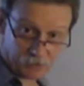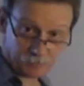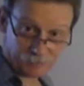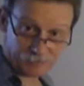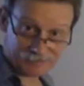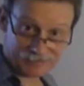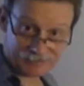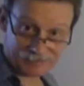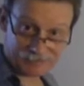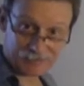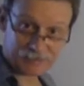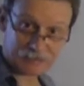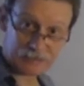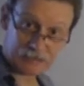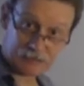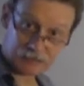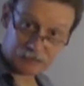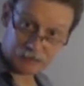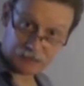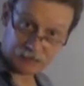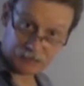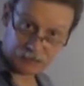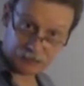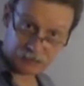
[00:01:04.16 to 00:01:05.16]
our market
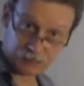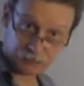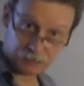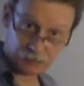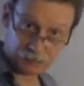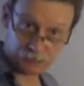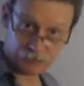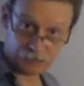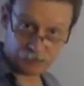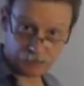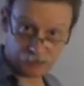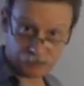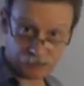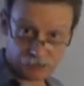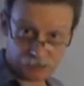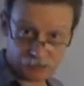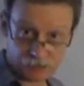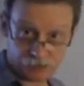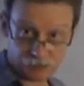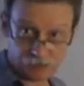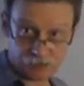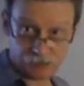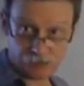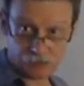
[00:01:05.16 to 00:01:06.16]
is the SME
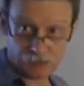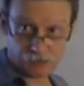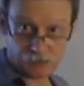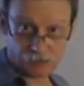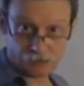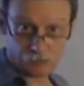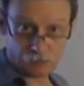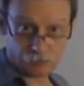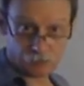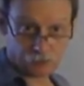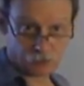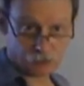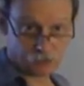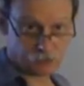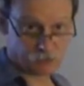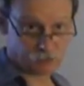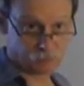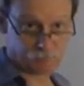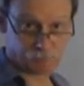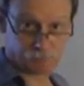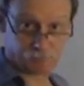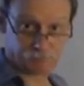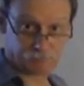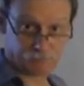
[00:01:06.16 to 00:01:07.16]
market,
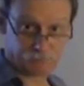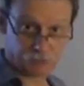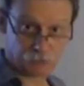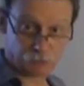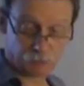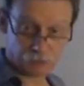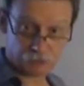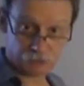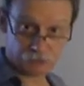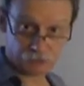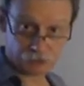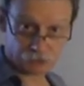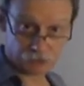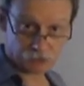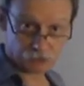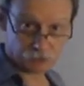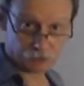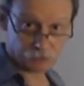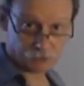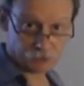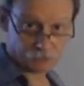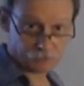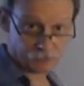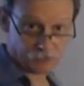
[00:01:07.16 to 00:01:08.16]
which is almost
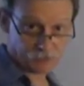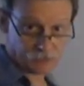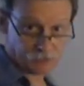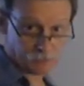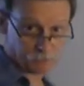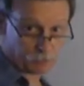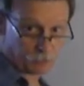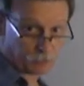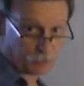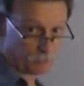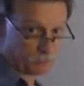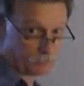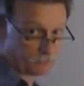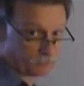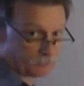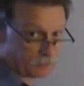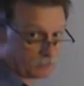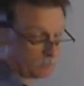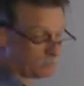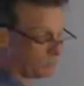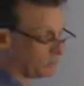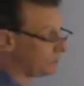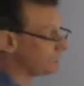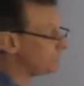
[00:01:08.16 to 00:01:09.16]
exclusively
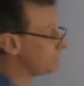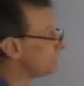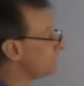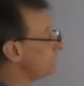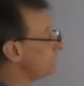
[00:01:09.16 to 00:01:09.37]
POP3 based